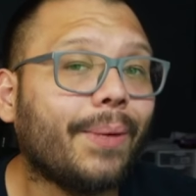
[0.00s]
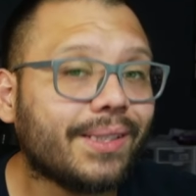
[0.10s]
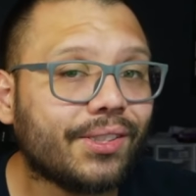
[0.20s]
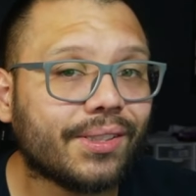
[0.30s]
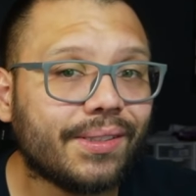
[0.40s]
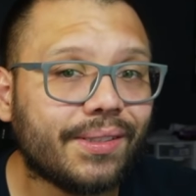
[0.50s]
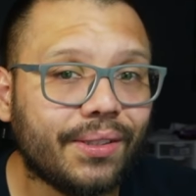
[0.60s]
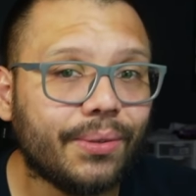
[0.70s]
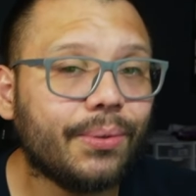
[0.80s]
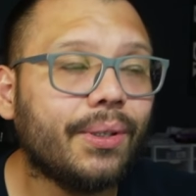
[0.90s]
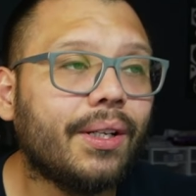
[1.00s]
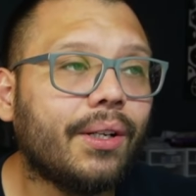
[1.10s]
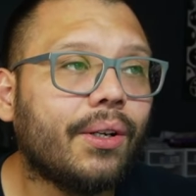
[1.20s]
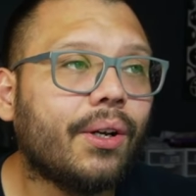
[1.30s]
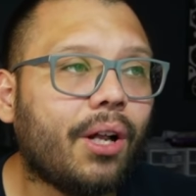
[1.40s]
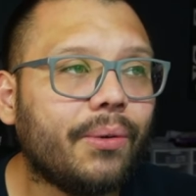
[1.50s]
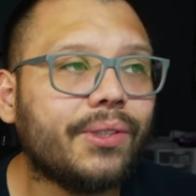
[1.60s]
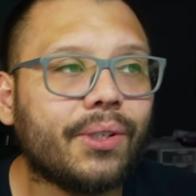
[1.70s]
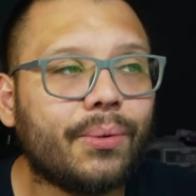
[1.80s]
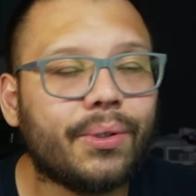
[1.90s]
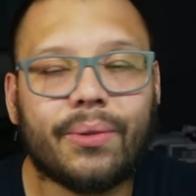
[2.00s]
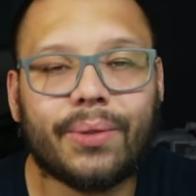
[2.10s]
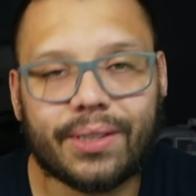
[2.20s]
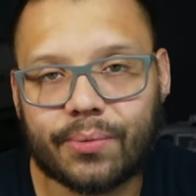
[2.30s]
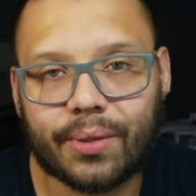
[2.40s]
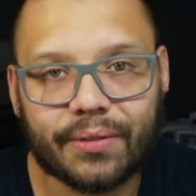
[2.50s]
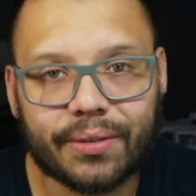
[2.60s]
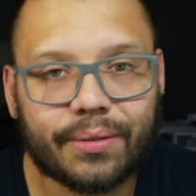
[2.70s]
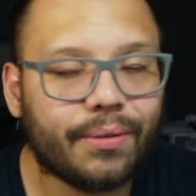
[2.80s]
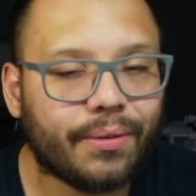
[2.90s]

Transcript: Now, my suggestion to you, always go with the one that's relevant.